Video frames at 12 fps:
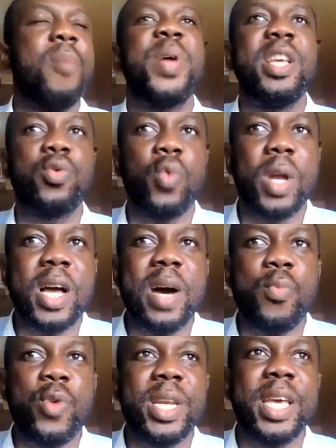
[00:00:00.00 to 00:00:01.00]
companies will
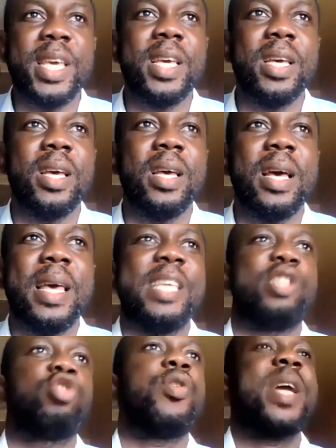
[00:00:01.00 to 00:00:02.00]
come with the
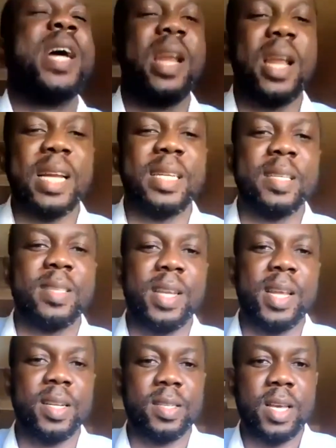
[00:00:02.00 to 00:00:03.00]
historical
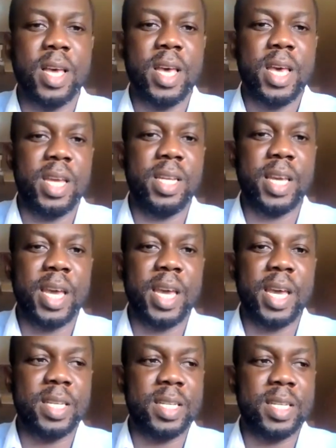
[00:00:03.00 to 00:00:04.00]
antecedents,
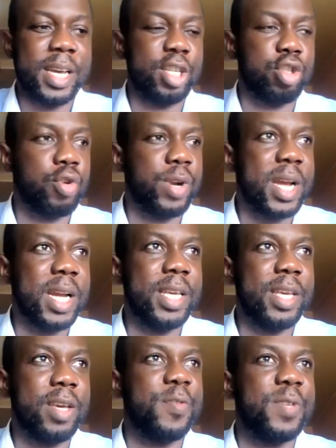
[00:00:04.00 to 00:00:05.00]
indicating that historically
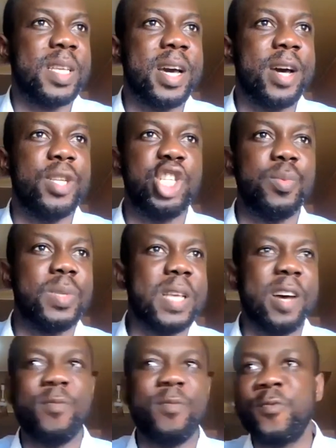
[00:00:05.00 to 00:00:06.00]
your fiscal regimes
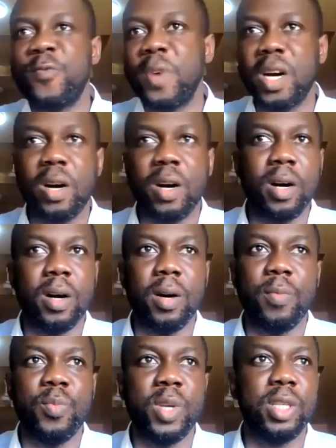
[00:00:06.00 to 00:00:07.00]
have
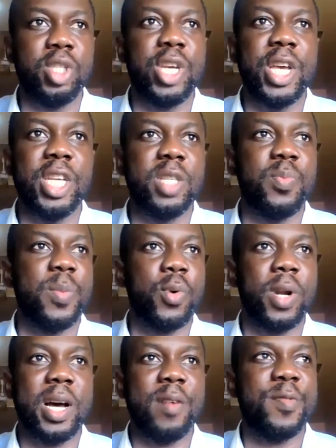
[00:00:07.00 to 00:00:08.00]
uh, changed.
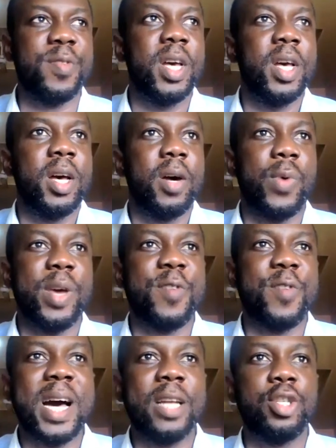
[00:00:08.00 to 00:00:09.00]
People have, we've
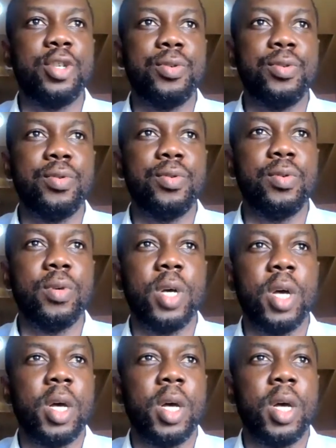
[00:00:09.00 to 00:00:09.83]
had to